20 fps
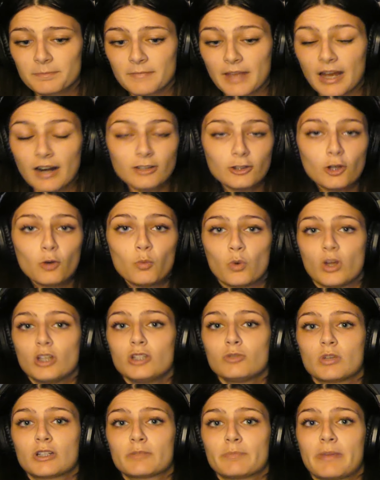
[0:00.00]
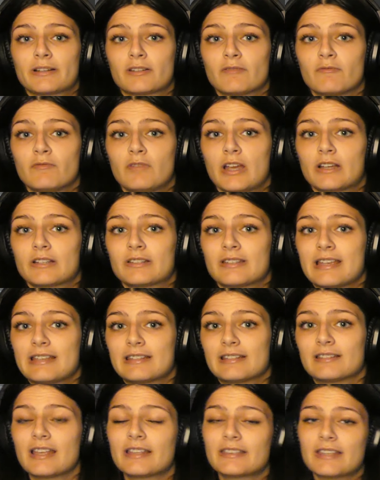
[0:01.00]
I don't know what to expect of next
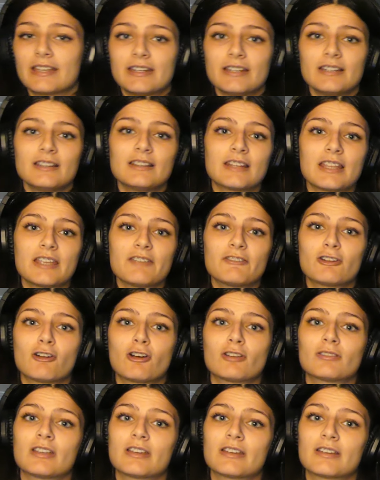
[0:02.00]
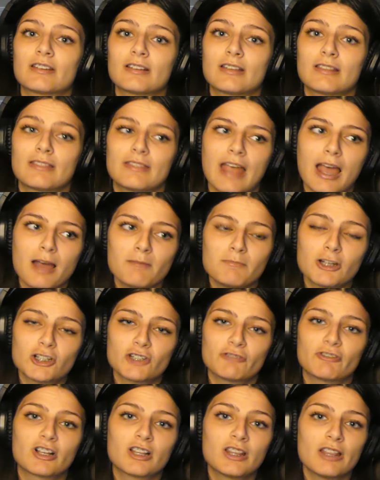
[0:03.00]
season. Like they didn't leave it on like that much
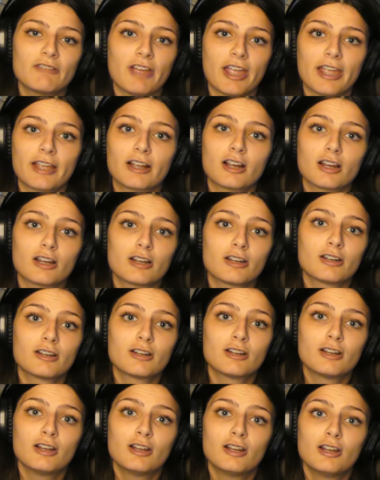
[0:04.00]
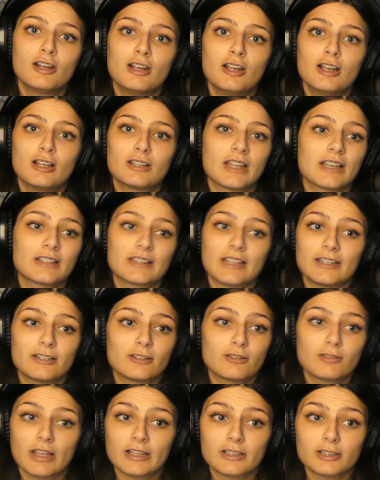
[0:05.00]
of a cliffhanger, like they
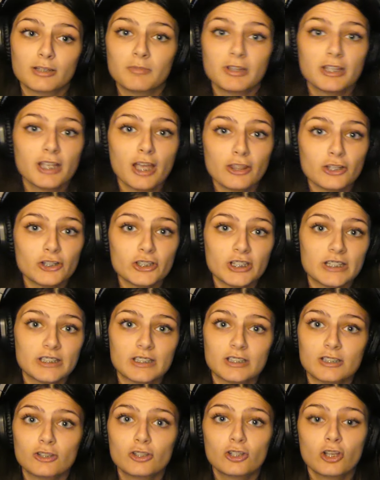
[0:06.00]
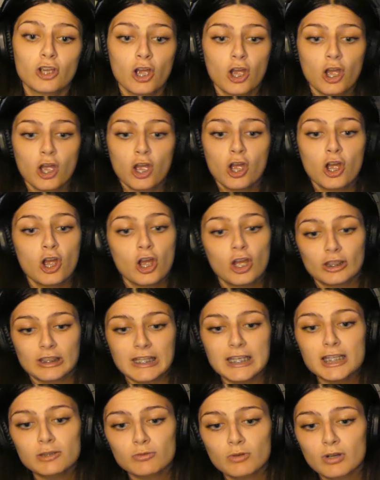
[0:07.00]
do like some of the other seasons.
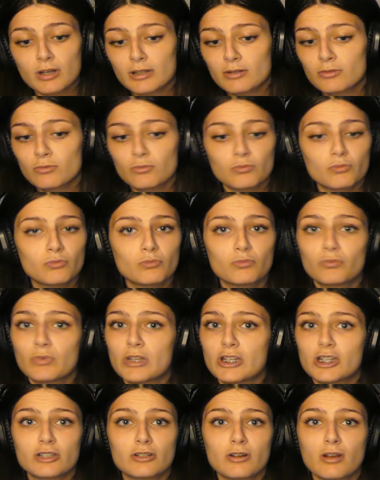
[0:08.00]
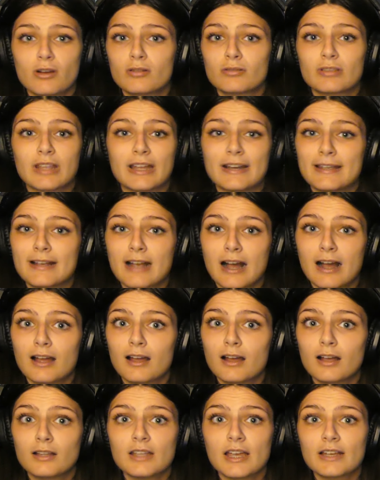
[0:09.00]
This one, we just know that he
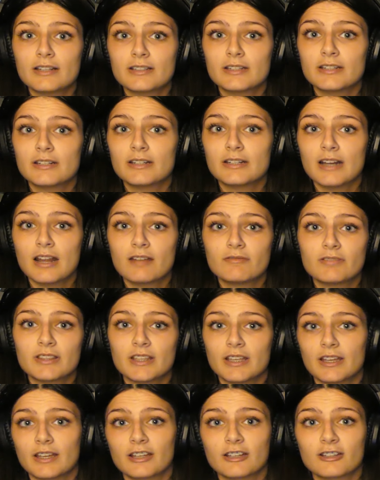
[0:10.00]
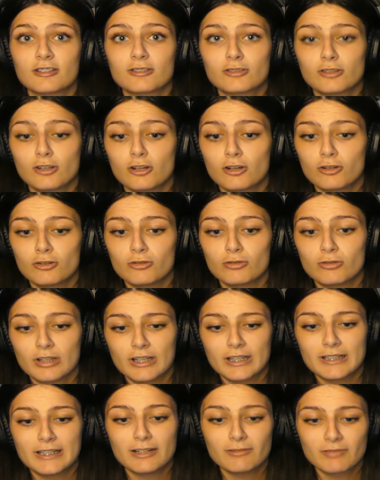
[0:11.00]
got elected and everything, so
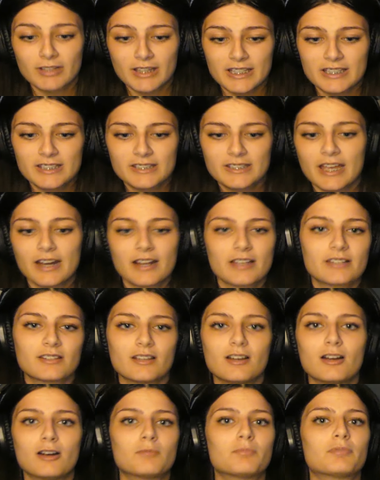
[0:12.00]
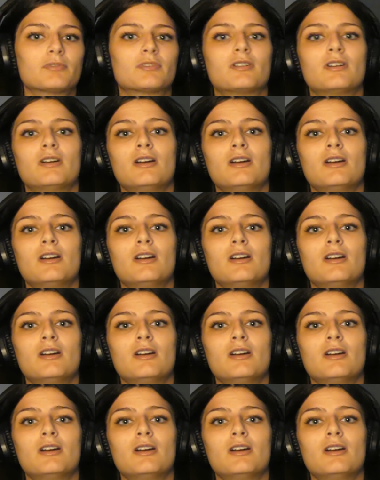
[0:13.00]
it didn't really set us up